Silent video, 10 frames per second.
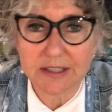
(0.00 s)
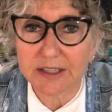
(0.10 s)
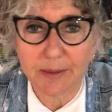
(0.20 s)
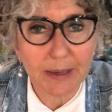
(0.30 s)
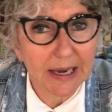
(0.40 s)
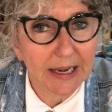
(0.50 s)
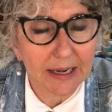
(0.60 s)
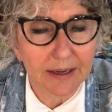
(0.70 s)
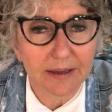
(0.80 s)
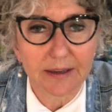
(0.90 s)
is in the
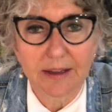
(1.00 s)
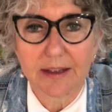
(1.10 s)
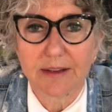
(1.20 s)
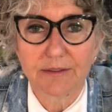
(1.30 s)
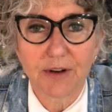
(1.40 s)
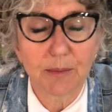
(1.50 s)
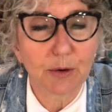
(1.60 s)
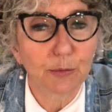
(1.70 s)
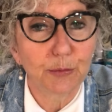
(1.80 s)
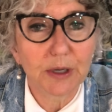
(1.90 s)
beginning. From
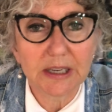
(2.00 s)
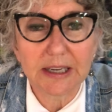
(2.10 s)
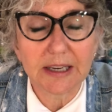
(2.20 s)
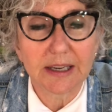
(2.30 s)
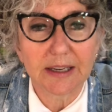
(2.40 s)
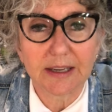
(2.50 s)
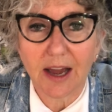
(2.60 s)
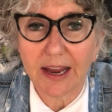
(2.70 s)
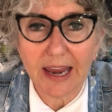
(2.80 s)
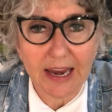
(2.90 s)
a really
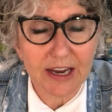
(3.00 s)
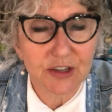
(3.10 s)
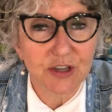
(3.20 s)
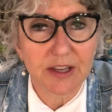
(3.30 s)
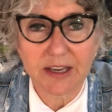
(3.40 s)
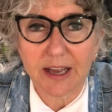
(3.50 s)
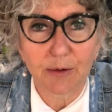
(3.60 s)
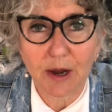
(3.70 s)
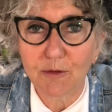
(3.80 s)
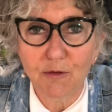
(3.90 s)
young age, I think
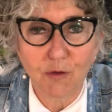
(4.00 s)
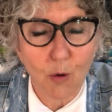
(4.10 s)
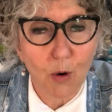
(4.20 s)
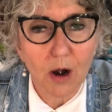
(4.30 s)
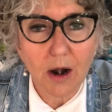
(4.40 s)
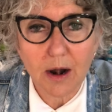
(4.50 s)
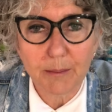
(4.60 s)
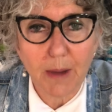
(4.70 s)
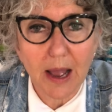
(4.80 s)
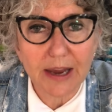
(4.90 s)
around four,
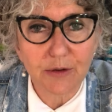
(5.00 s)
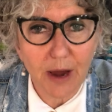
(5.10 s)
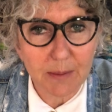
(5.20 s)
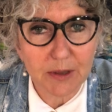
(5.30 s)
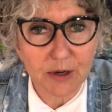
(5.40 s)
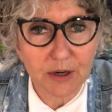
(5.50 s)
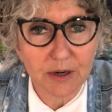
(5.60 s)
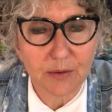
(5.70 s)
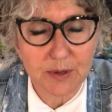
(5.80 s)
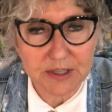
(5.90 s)
my grandmother
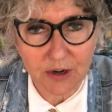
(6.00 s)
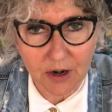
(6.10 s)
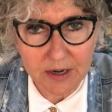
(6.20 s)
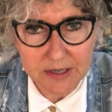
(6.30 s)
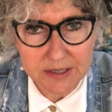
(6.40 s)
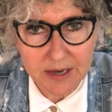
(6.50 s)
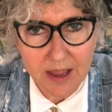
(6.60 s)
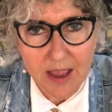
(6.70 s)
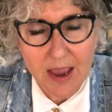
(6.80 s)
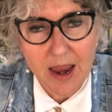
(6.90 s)
was an artist.
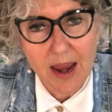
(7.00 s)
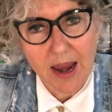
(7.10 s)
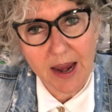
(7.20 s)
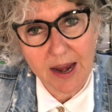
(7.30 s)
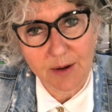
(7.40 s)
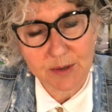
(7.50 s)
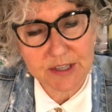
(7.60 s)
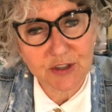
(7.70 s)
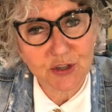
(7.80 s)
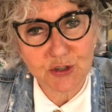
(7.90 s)
And it was
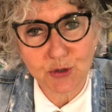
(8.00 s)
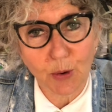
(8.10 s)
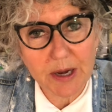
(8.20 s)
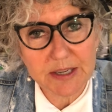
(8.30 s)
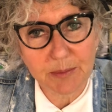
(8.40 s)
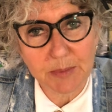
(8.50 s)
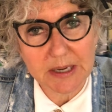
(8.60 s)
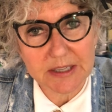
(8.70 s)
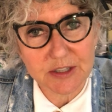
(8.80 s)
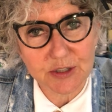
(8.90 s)
such a joy to
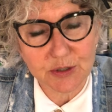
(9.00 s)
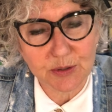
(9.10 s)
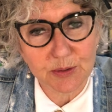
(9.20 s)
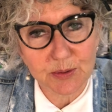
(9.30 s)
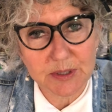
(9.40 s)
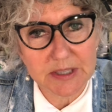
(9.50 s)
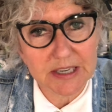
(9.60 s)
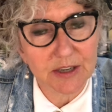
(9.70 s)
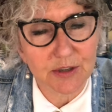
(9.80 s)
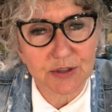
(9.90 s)
me to
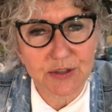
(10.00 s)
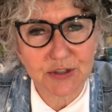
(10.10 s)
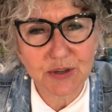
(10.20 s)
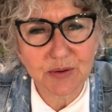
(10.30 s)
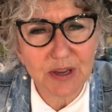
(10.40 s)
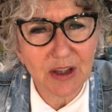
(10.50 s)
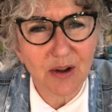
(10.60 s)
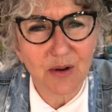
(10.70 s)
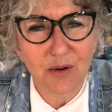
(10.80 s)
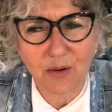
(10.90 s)
see her
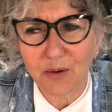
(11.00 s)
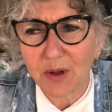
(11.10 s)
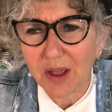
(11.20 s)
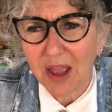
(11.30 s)
studio.